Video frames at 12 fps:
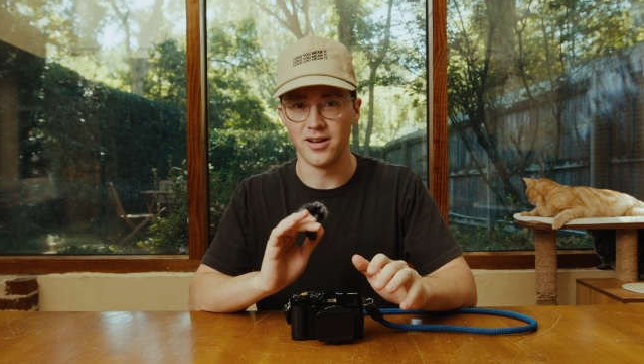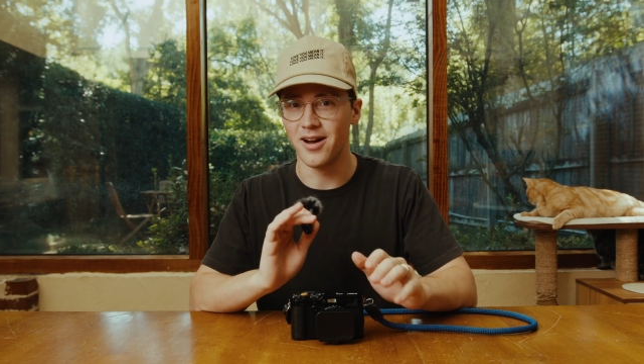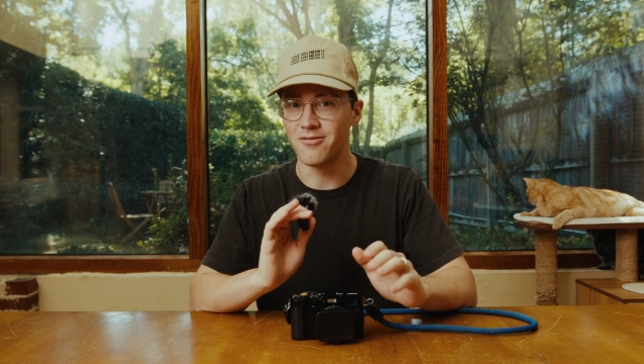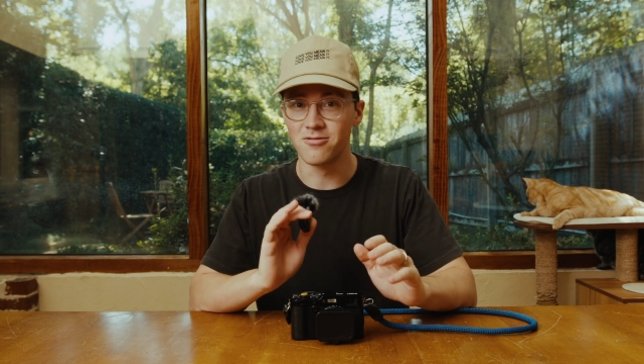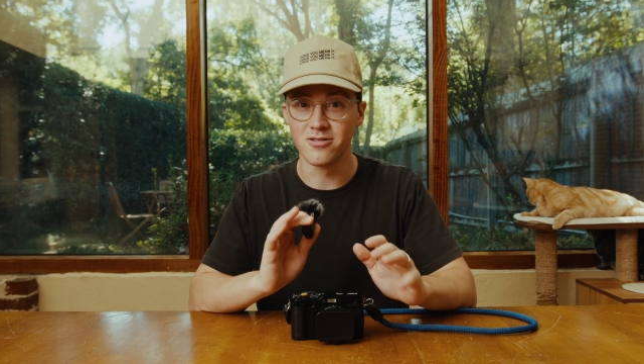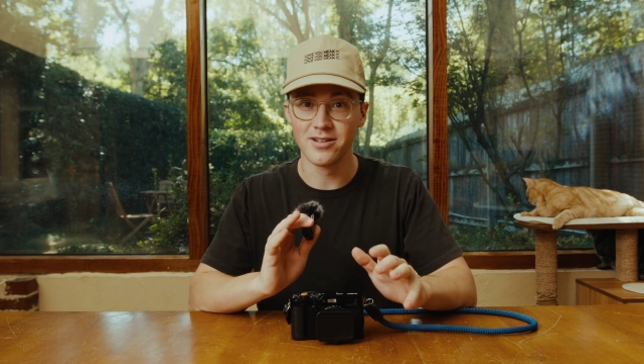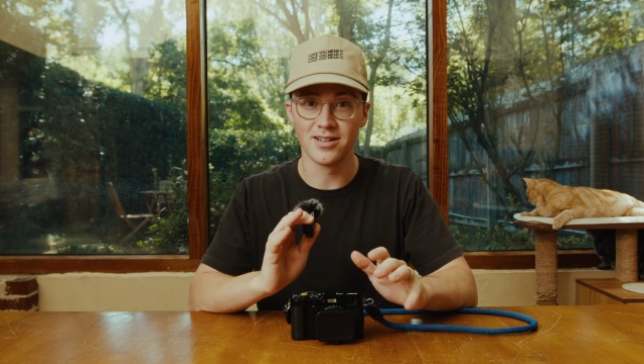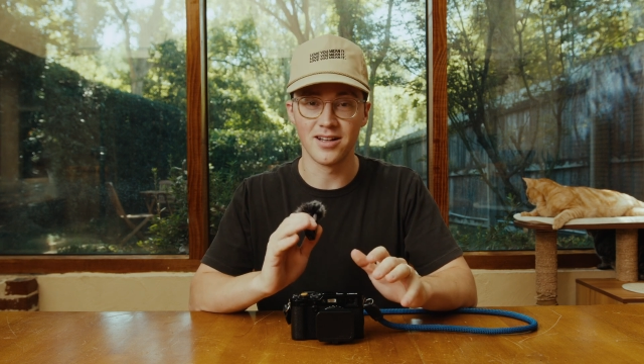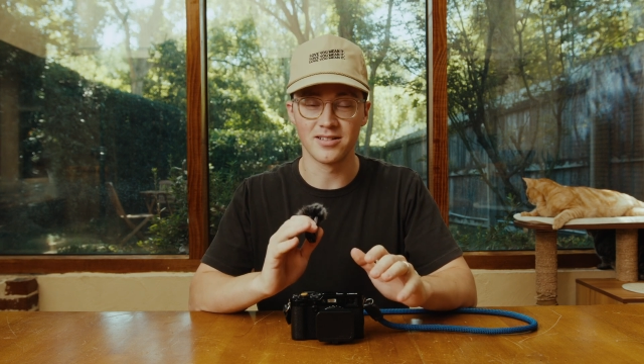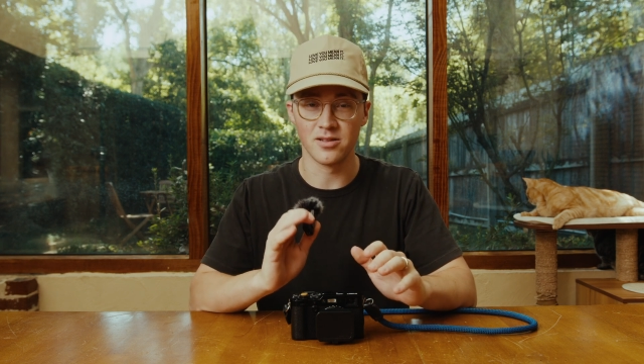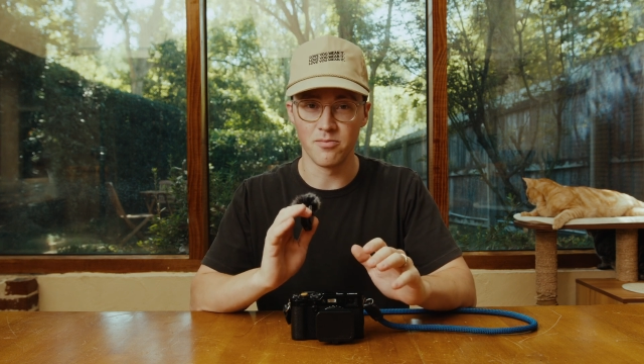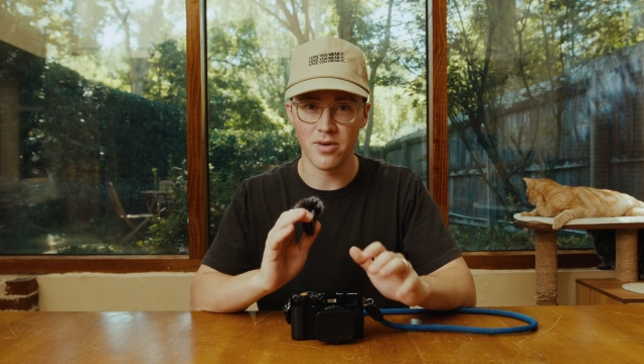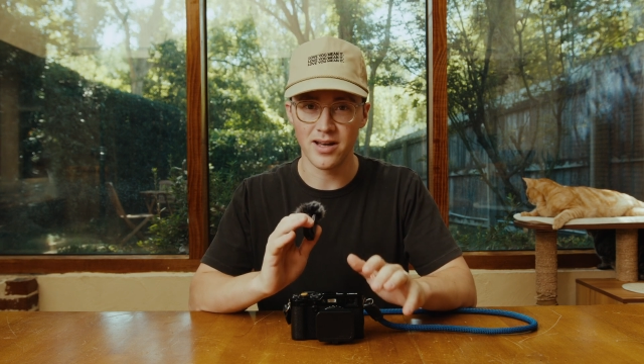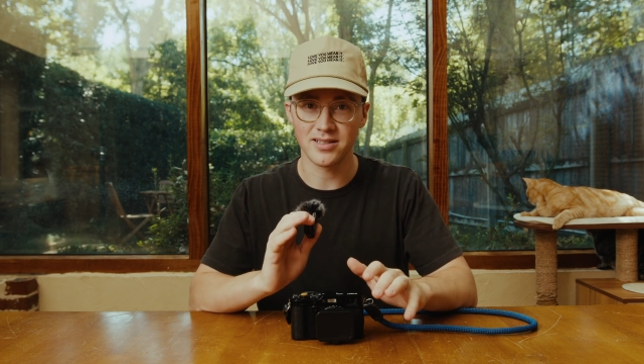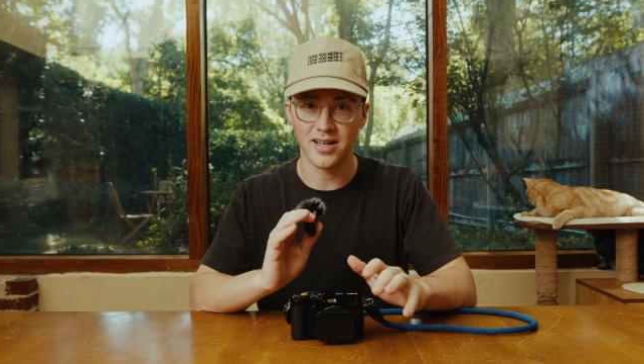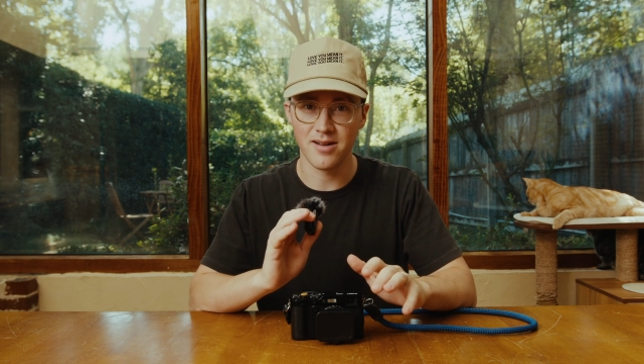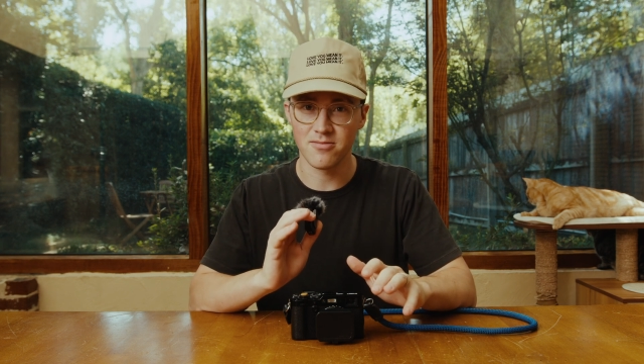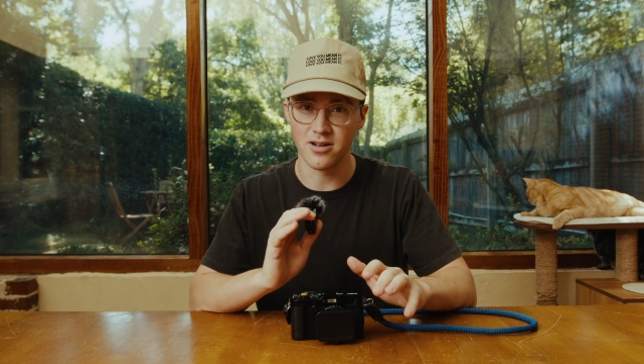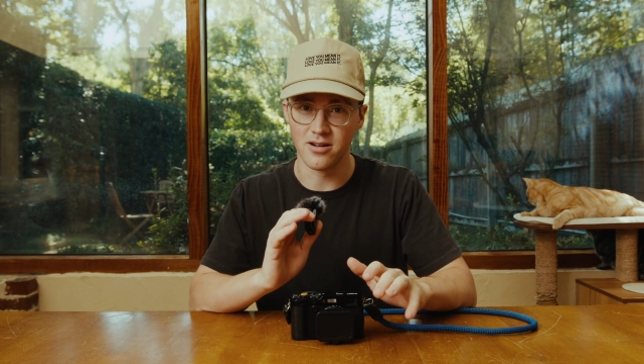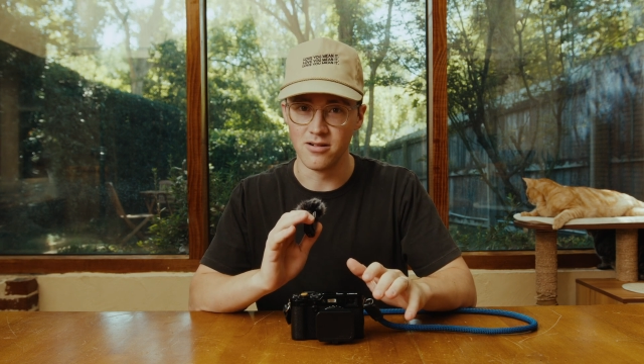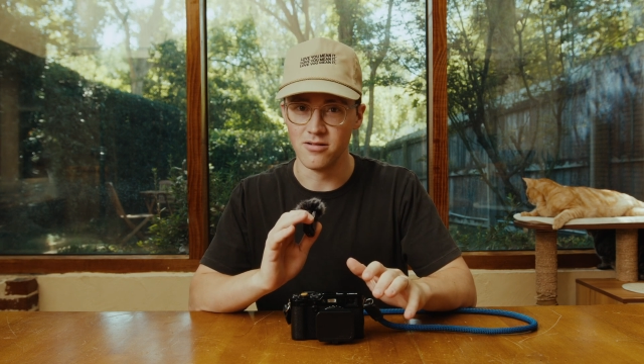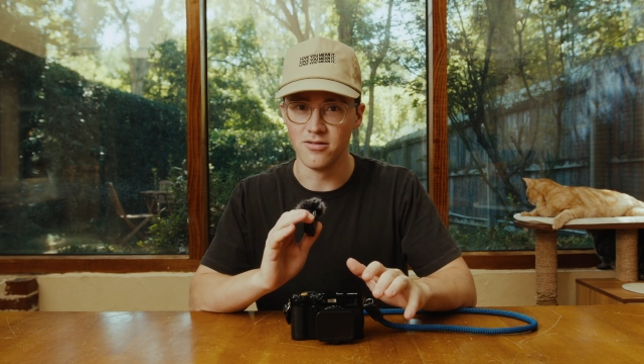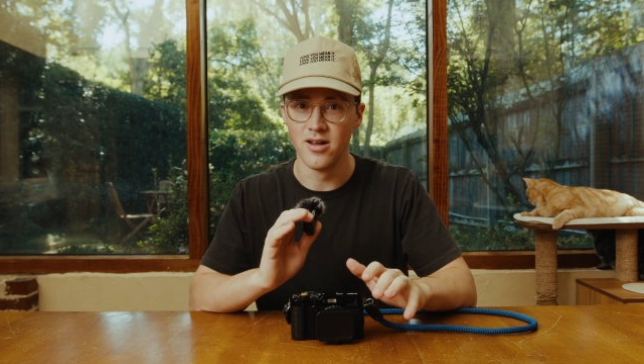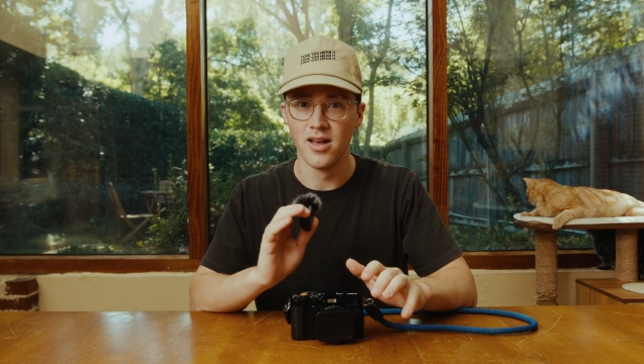and I've realized the best camera to
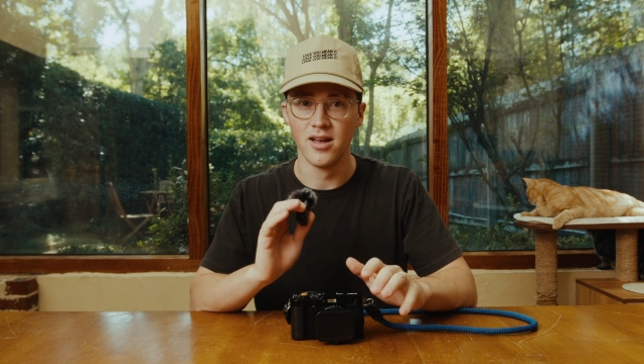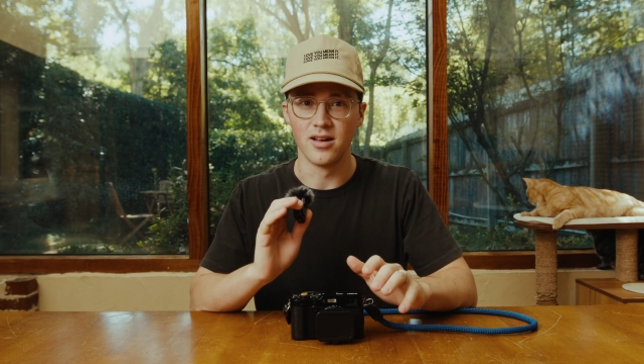own